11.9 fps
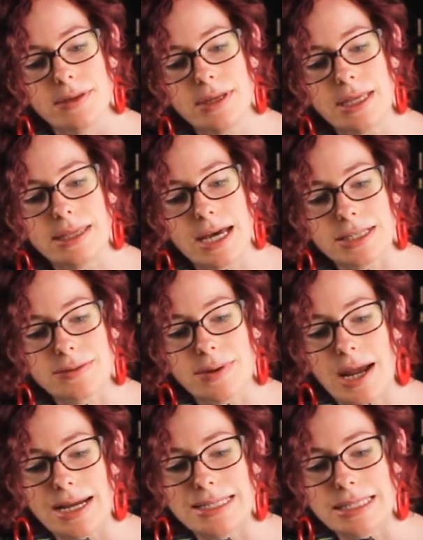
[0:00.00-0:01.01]
and that's what
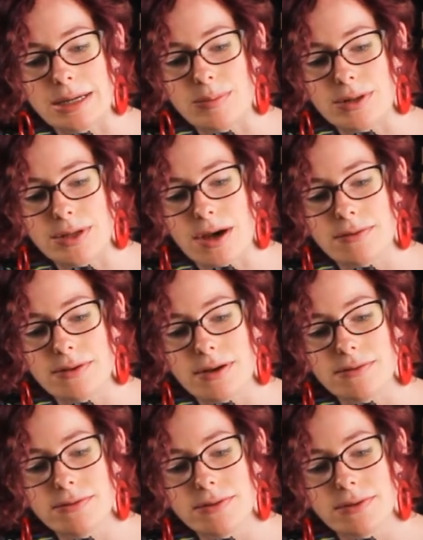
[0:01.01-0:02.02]
I sampled off of.
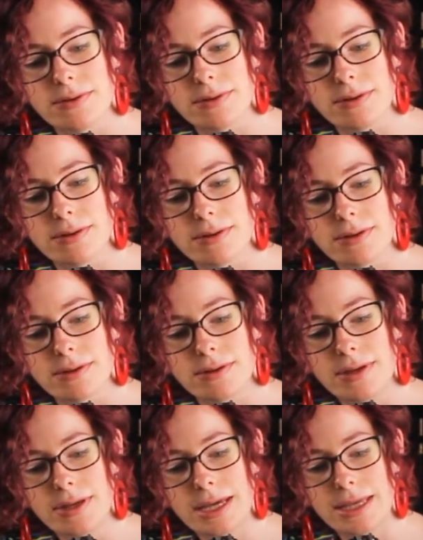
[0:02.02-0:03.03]

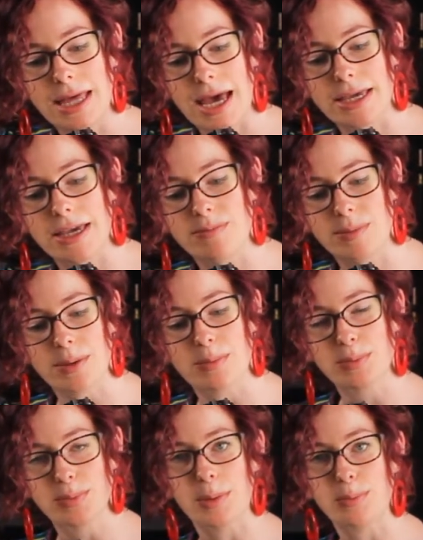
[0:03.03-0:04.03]
And that gave me
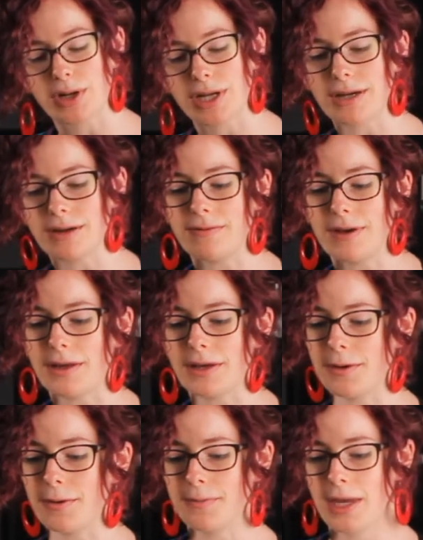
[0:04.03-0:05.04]
a pretty good
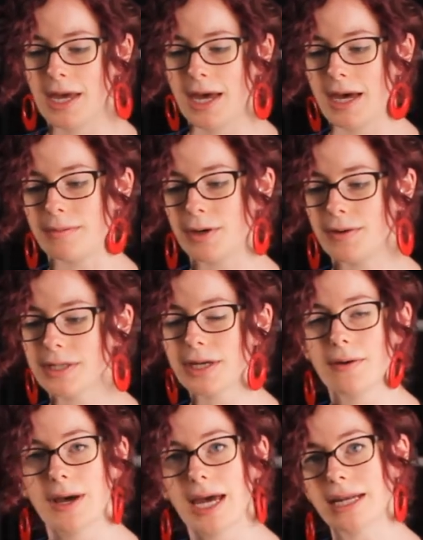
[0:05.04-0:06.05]
value. I'm going to
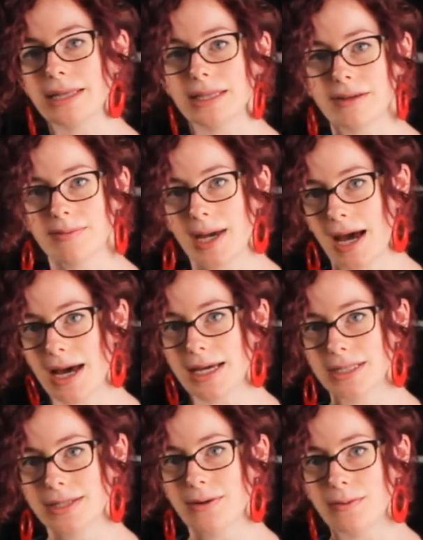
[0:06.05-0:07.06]
go ahead and leave my
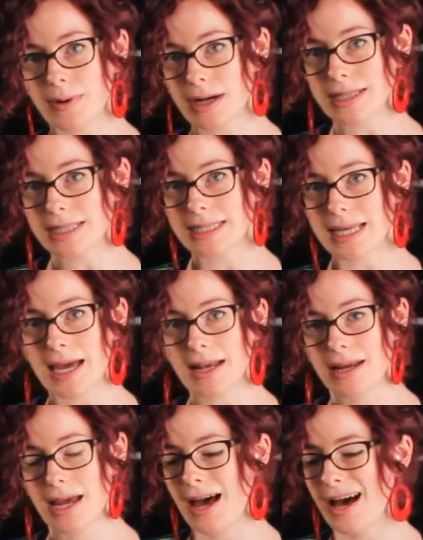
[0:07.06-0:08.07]
ISO where it's
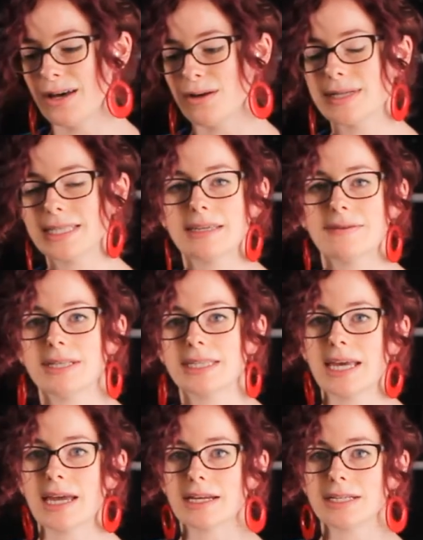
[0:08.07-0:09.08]
set. I always leave it
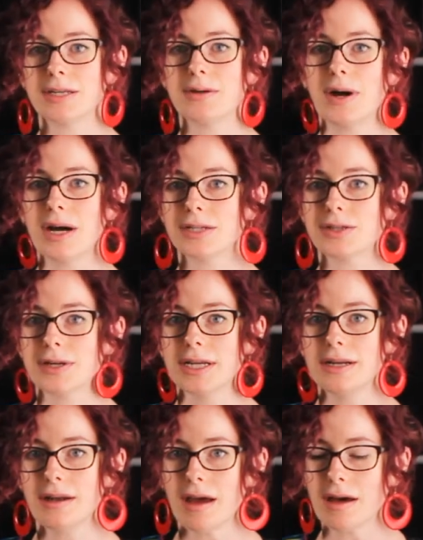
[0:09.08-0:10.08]
set at
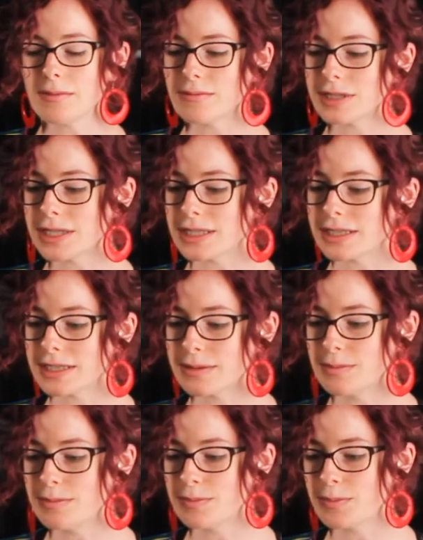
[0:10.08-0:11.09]
200, which is
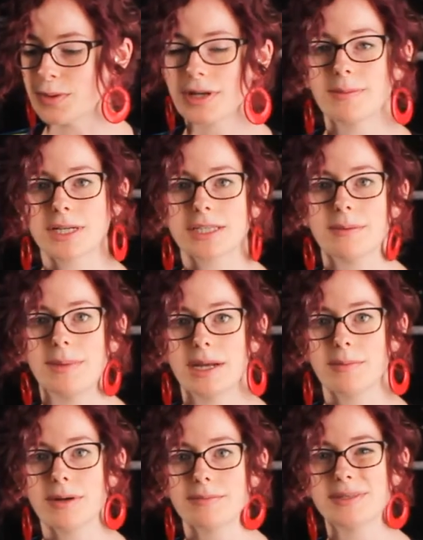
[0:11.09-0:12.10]
pretty much the
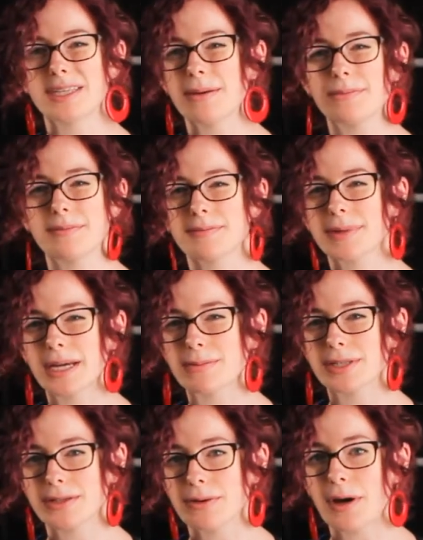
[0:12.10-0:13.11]
minimum. Some
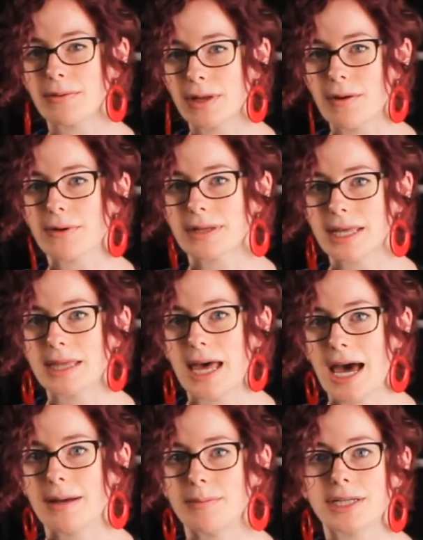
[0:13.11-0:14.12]
cameras do go lower than
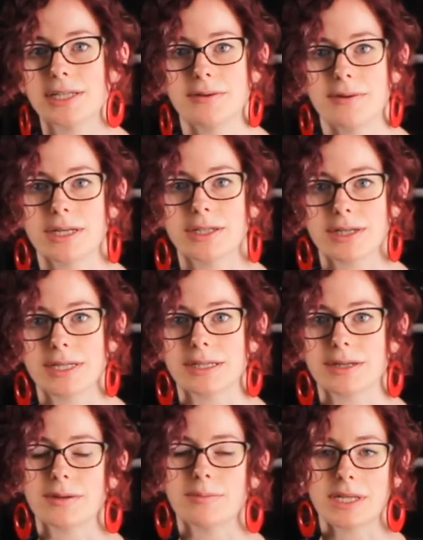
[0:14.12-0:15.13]
that, but 200 is a
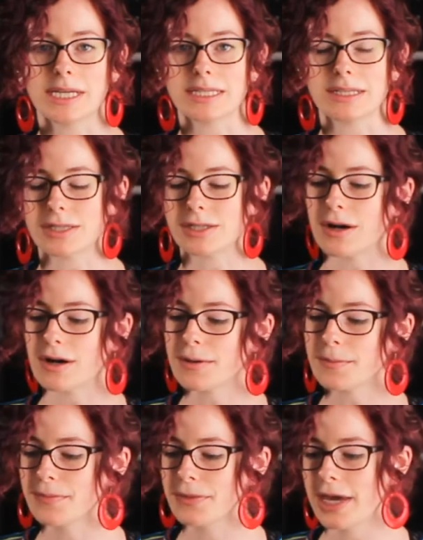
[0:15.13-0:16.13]
good place to start.
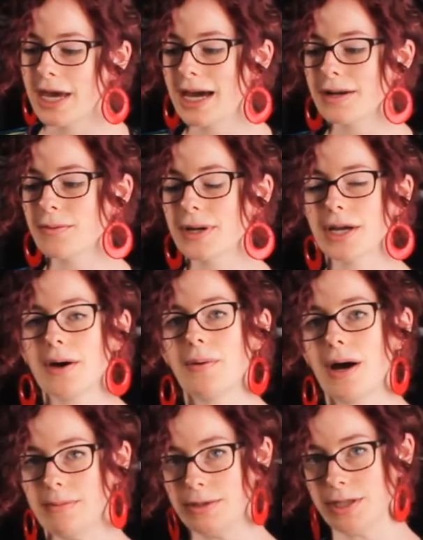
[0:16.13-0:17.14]
I don't want to go
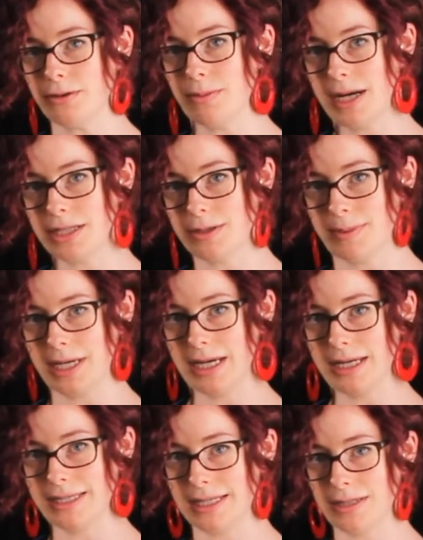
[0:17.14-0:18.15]
up too much
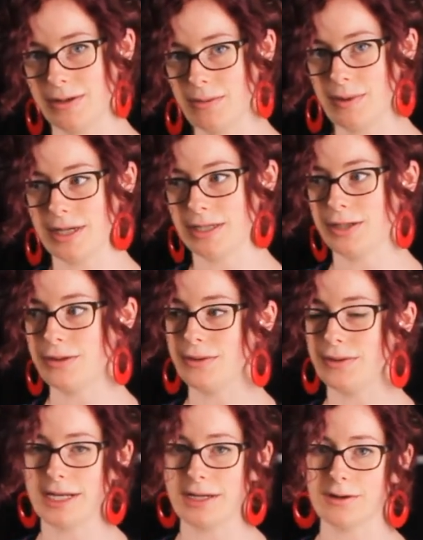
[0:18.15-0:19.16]
because I don't want to
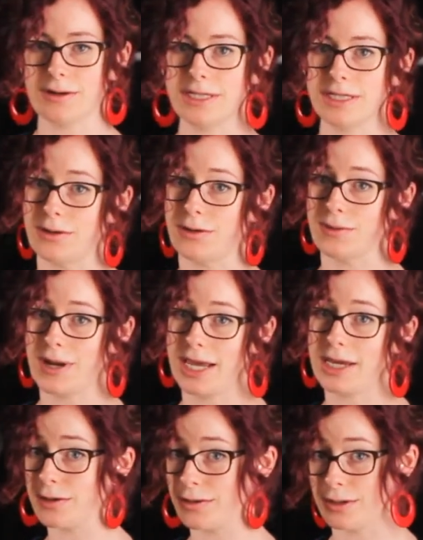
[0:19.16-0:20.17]
increase the
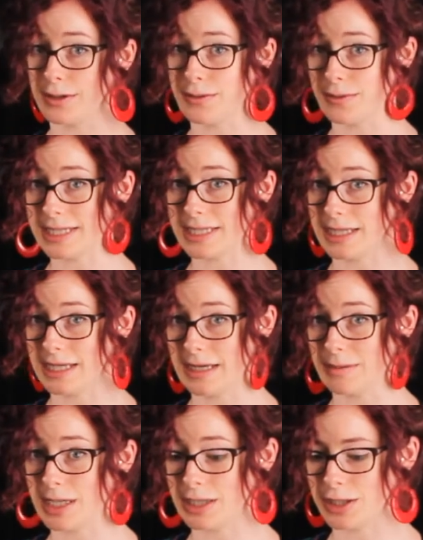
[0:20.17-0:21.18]
grain or the noise in the
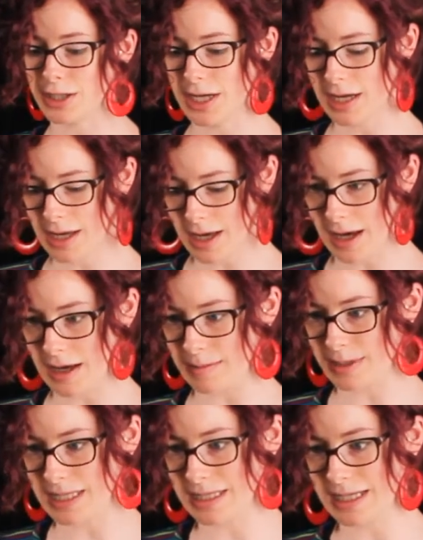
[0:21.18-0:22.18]
image,
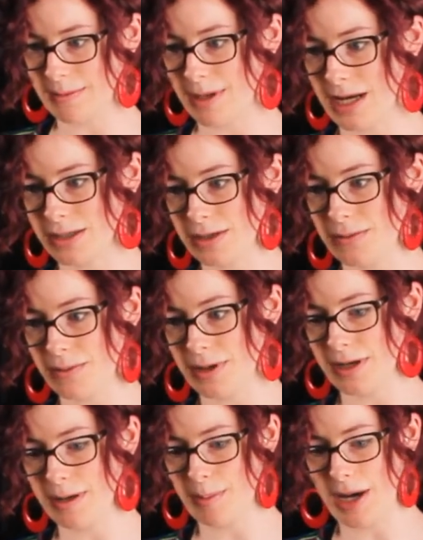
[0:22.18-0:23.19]
since I'm not too
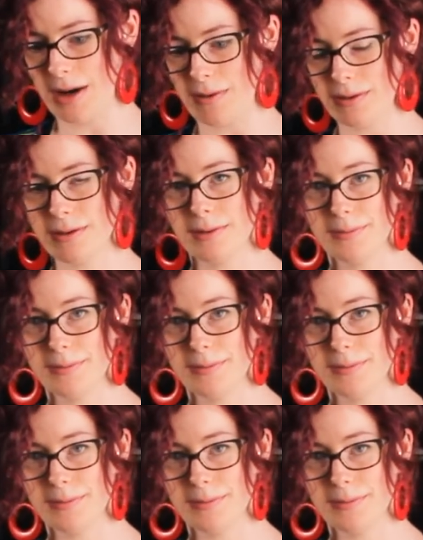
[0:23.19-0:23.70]
worried about